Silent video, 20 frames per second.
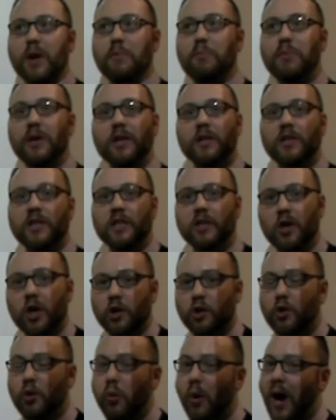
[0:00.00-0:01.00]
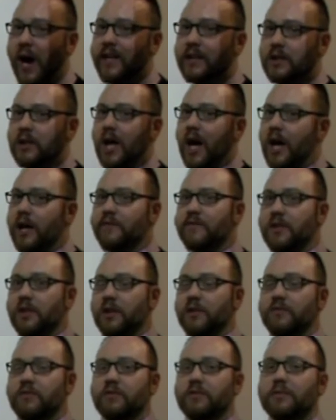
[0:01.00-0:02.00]
building on quite a lot of the
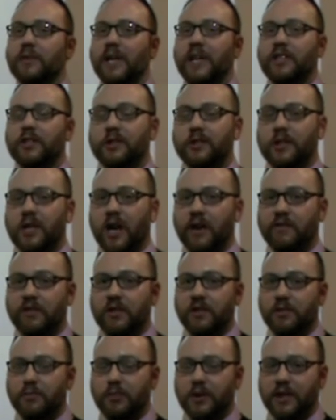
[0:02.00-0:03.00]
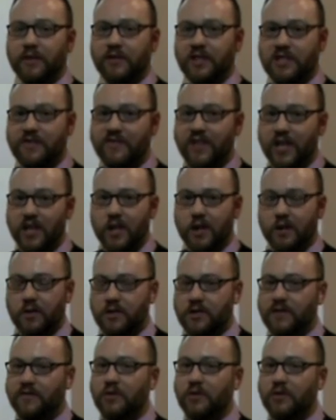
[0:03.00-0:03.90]
information covered in the previous videos.